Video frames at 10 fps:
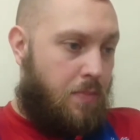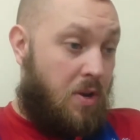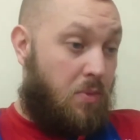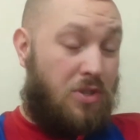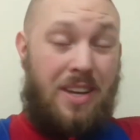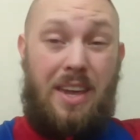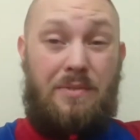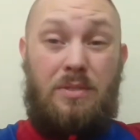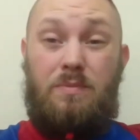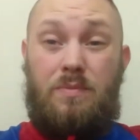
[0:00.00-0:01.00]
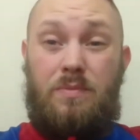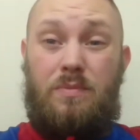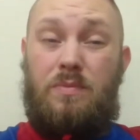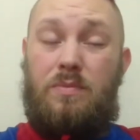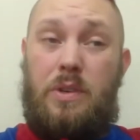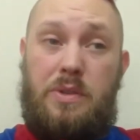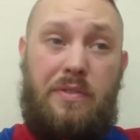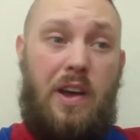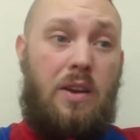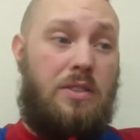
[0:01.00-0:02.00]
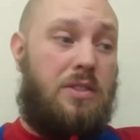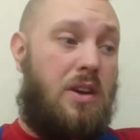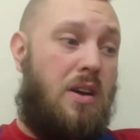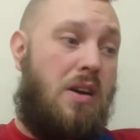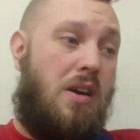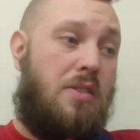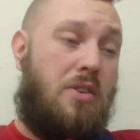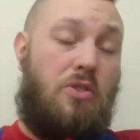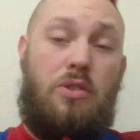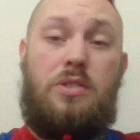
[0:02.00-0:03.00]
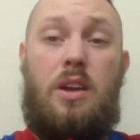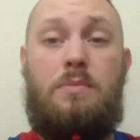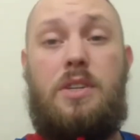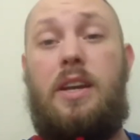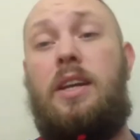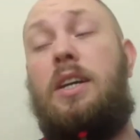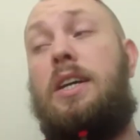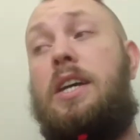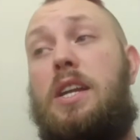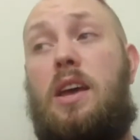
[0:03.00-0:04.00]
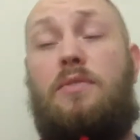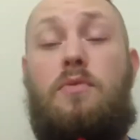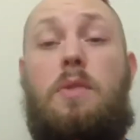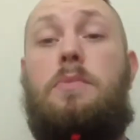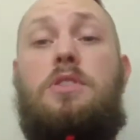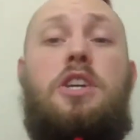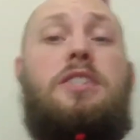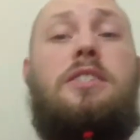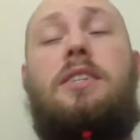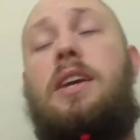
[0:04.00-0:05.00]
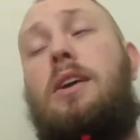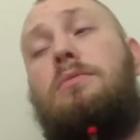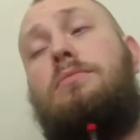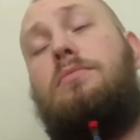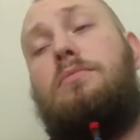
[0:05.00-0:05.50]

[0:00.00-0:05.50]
But it wasn't given. It was a foul on Zaha. The cross comes in. Nathan Redmond tests it down.